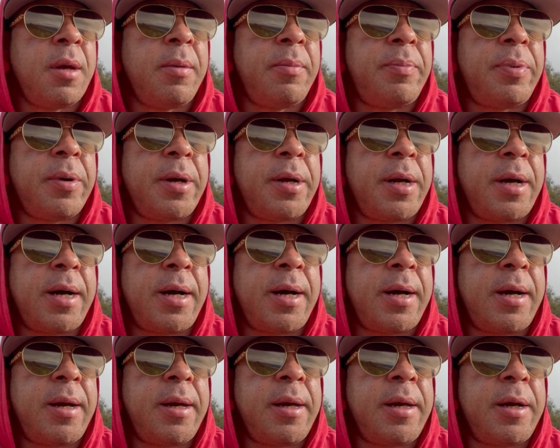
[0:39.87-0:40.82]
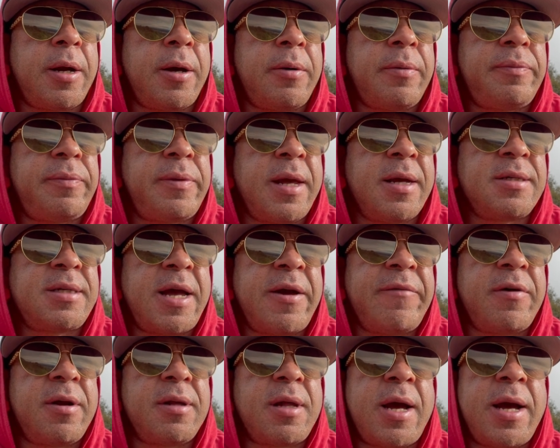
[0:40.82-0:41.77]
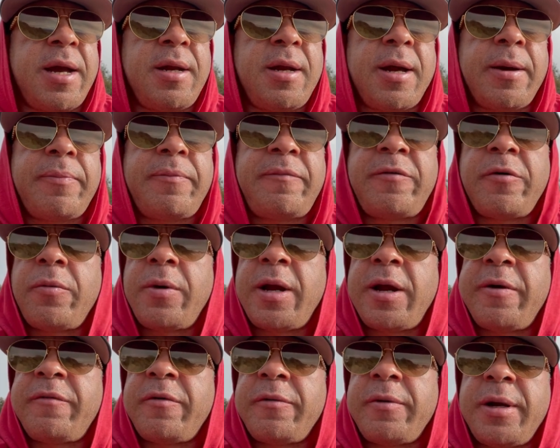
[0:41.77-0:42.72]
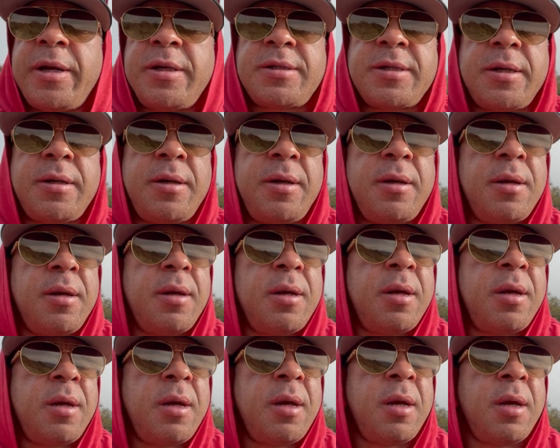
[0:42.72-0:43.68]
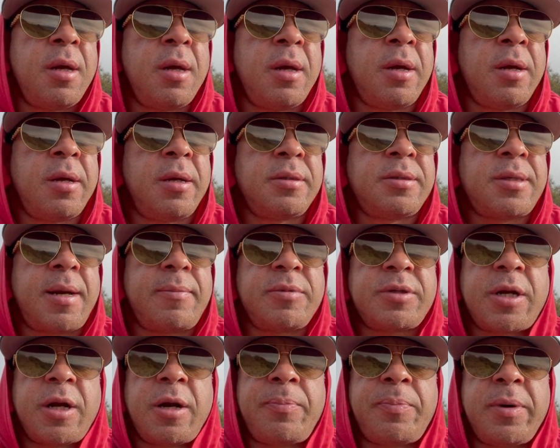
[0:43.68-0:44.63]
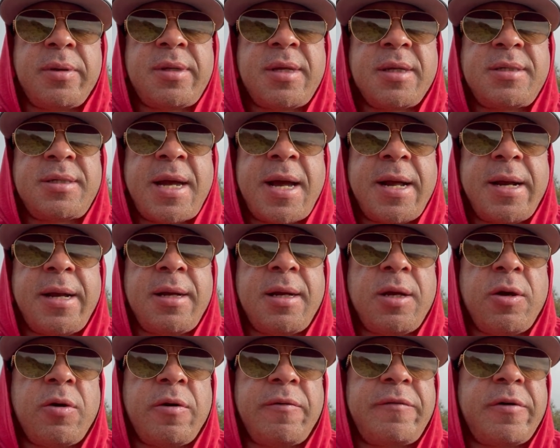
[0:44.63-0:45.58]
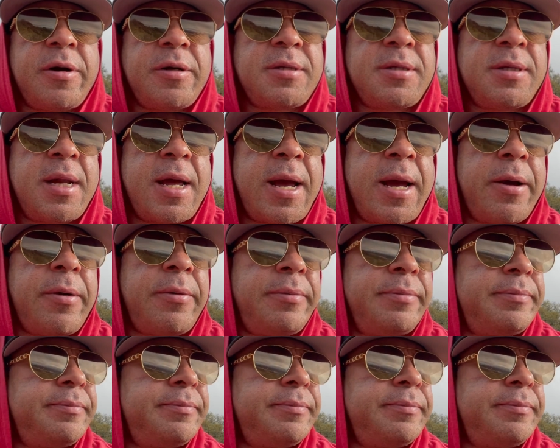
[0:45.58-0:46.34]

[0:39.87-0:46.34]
but you know, things haven't lined up for whatever reason. So I'm just gonna put this out in the universe now.